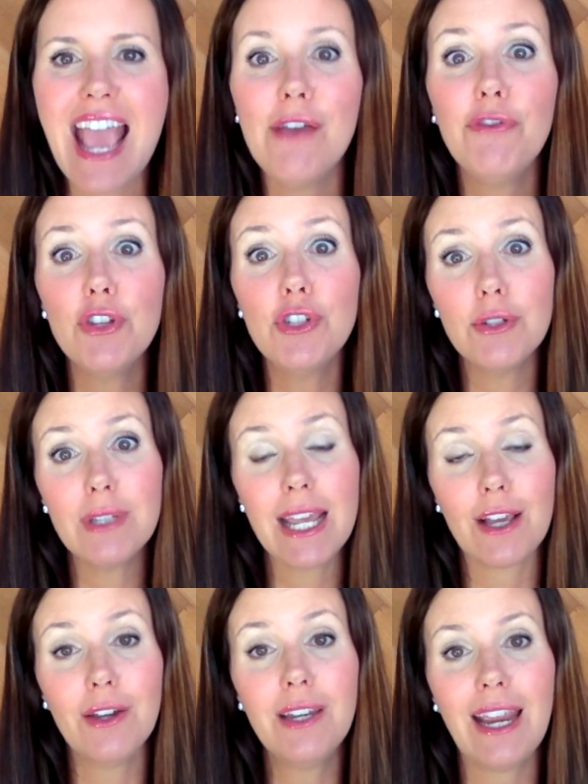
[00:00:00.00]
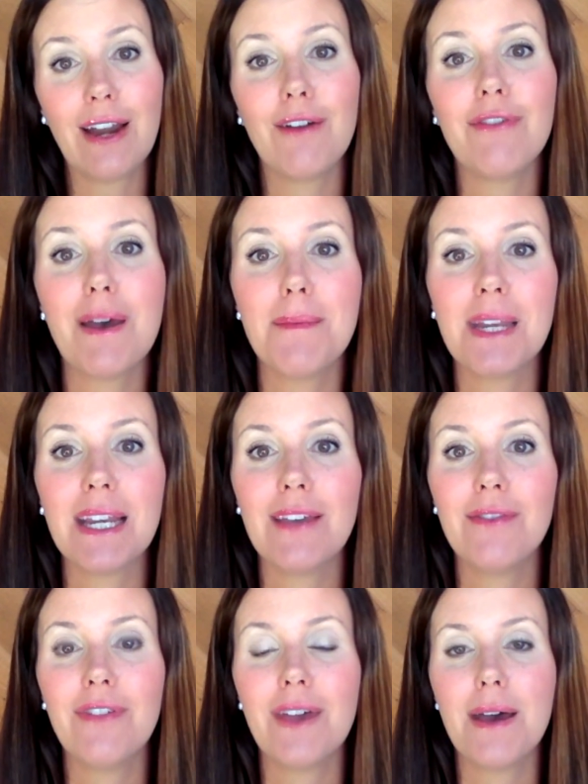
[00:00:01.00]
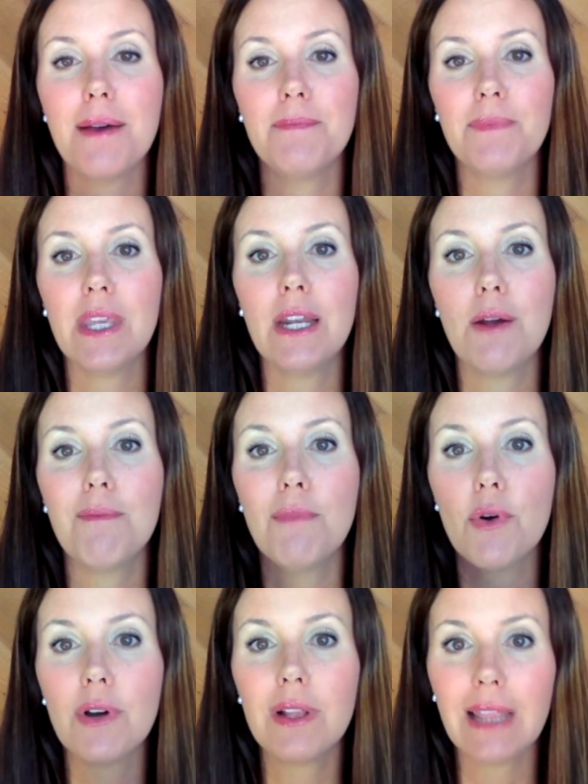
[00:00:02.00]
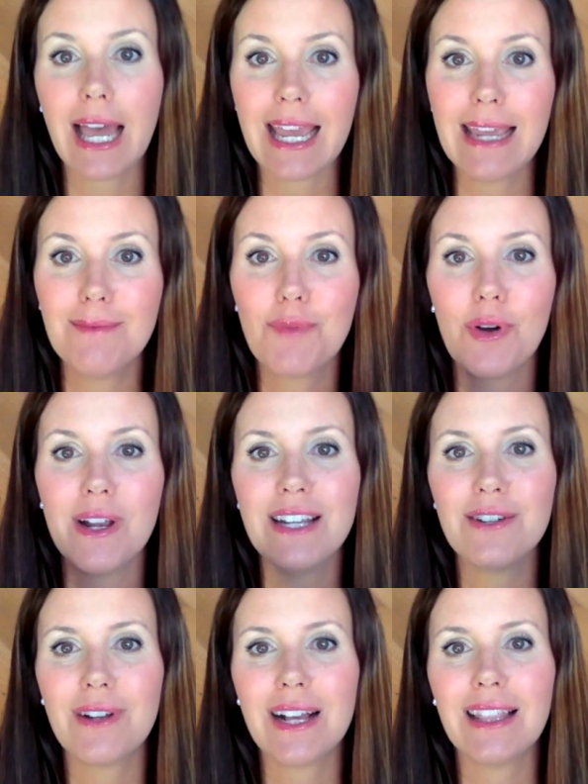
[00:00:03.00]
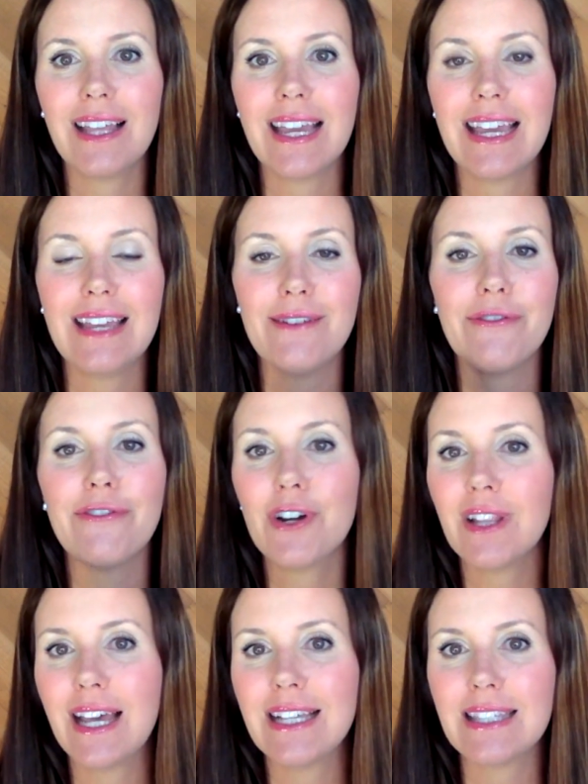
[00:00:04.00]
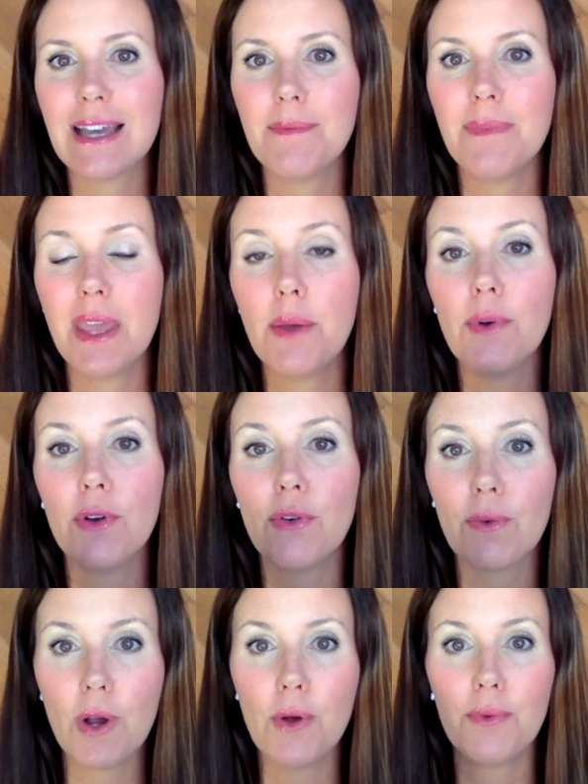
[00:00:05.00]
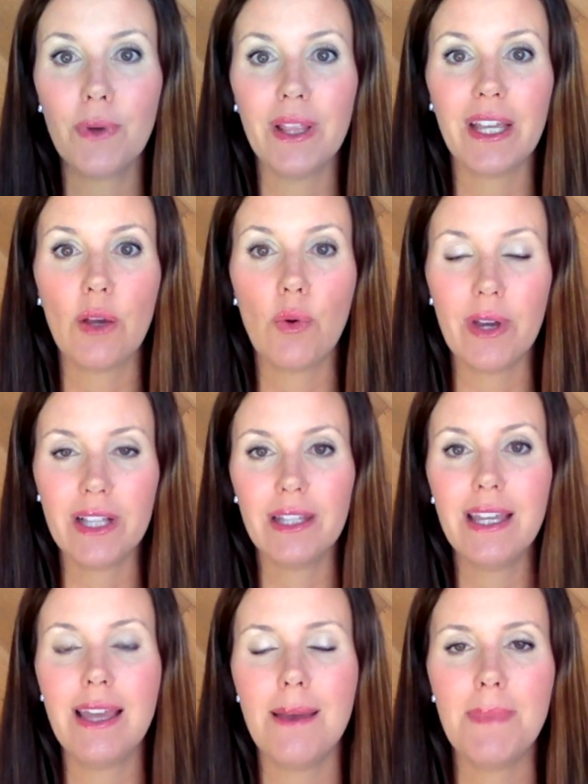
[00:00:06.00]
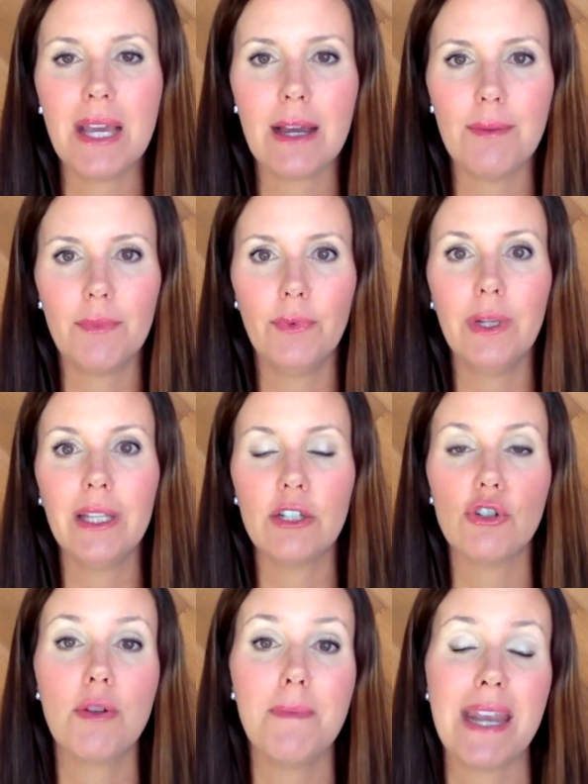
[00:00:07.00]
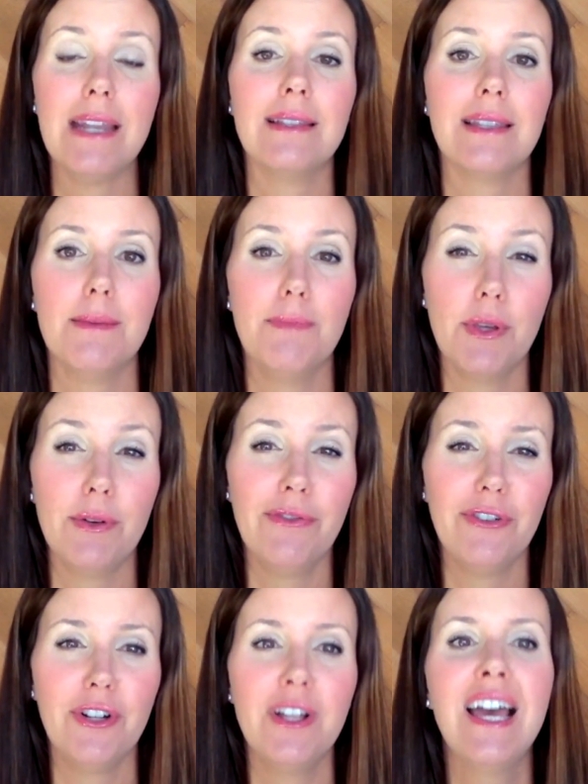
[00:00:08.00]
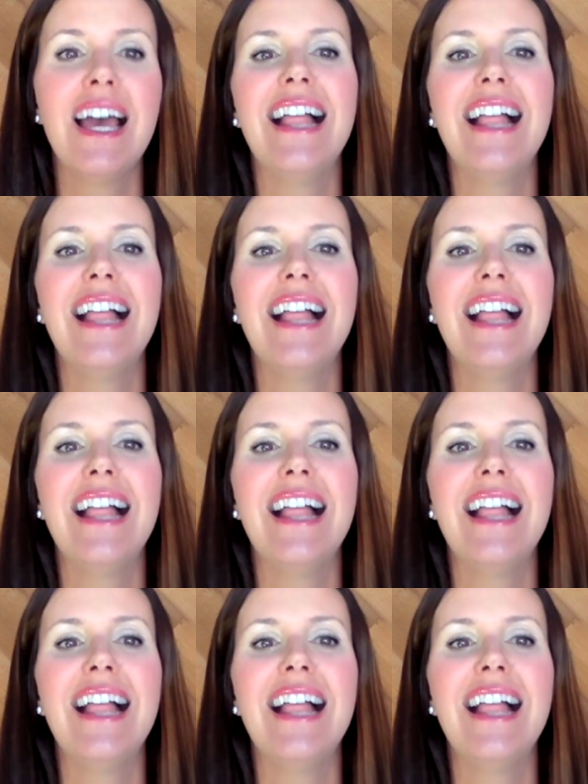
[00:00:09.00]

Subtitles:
If you do take good care of them and give them, more light, more indirect light, and fertilize them, they will grow really quickly and become really tremendously beautiful.